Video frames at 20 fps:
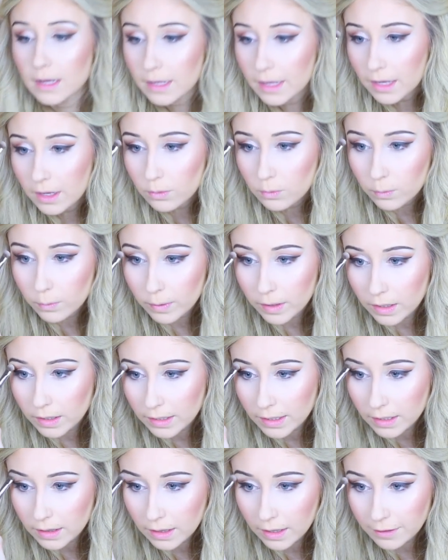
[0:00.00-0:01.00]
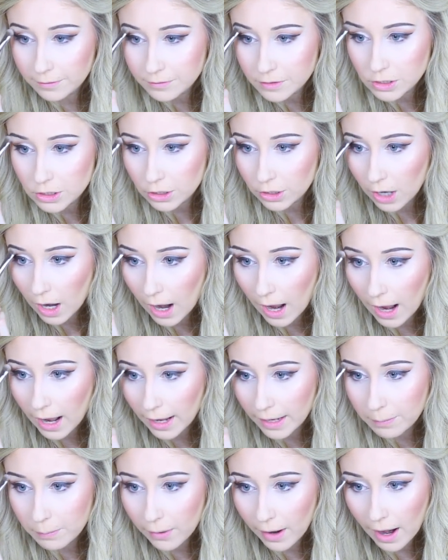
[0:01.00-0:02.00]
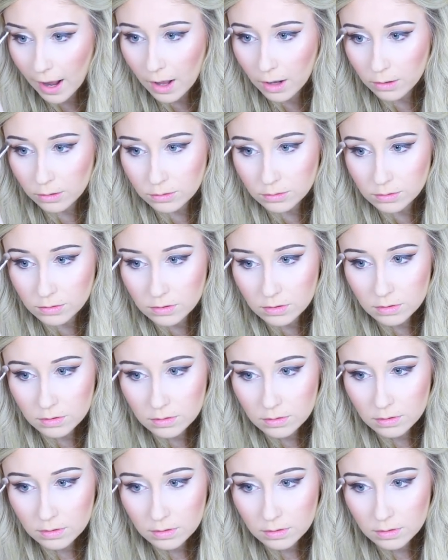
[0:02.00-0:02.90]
it really lifts your eyebrows,